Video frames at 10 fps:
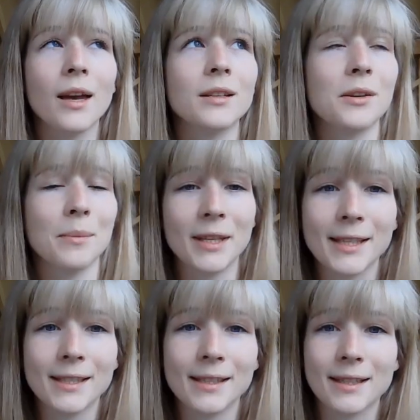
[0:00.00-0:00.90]
So my
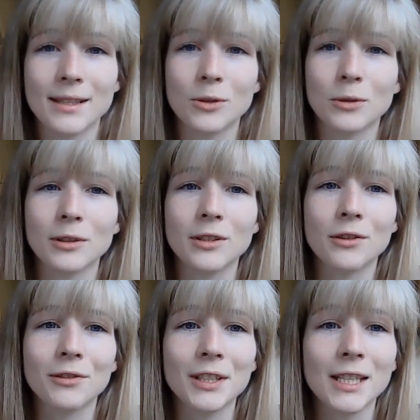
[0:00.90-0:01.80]
thesis is called
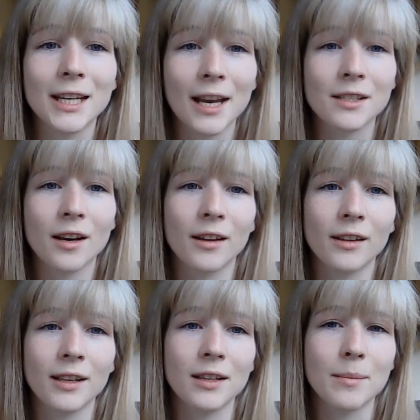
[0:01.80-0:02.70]
Ovidian
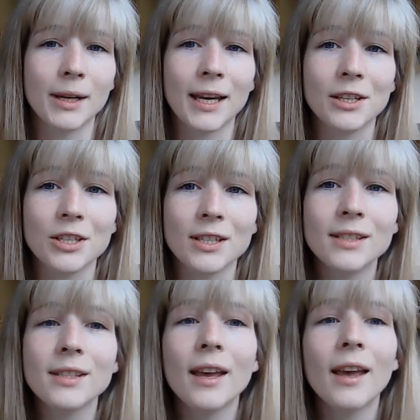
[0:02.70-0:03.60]
Exile in the Middle
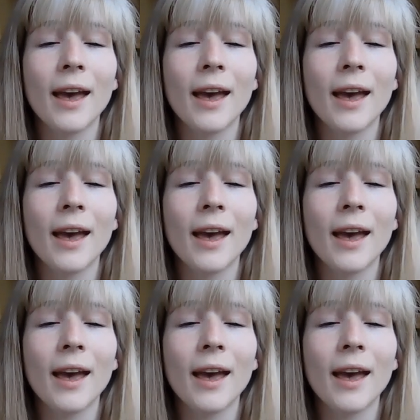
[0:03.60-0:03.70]
Ages,